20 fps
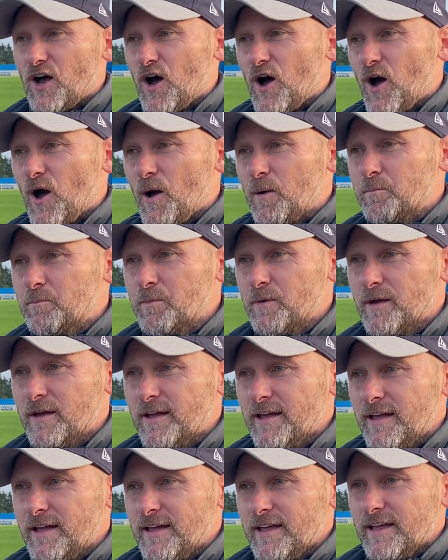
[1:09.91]

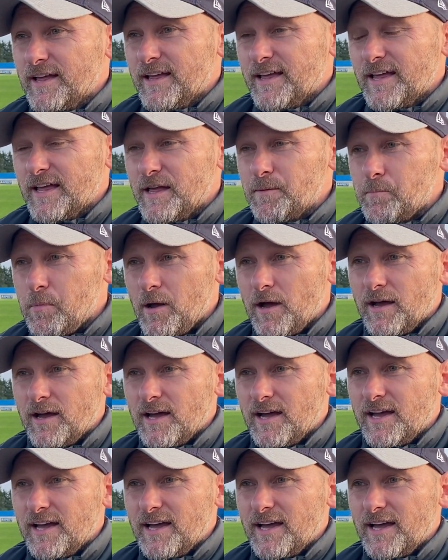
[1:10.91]
But